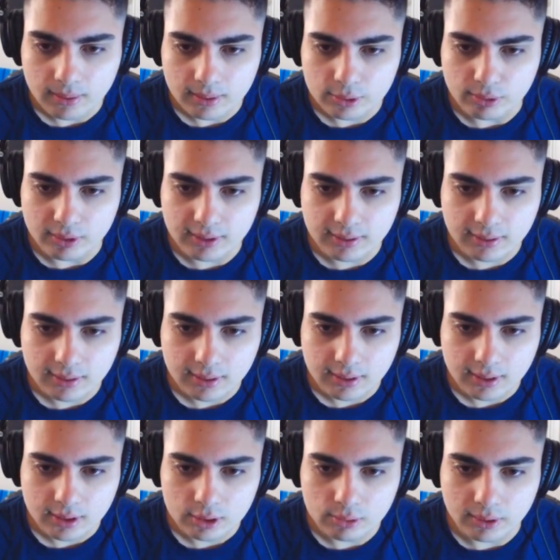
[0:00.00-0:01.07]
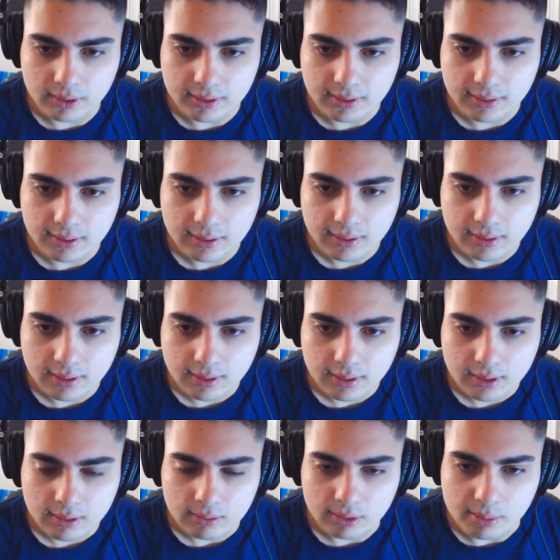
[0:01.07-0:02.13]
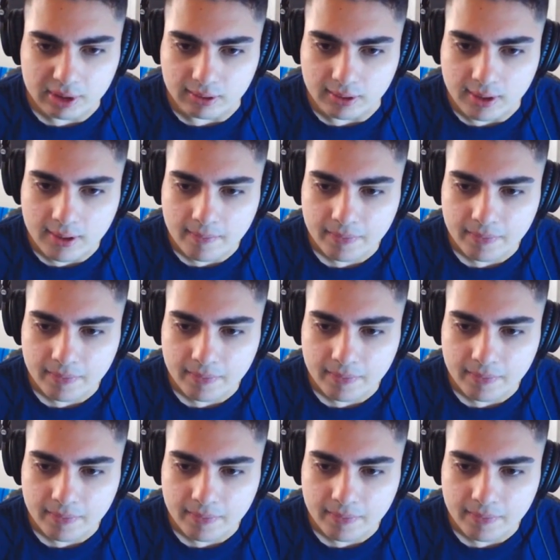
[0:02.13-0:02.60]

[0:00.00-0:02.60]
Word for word: Do it. Do it. What am I doing?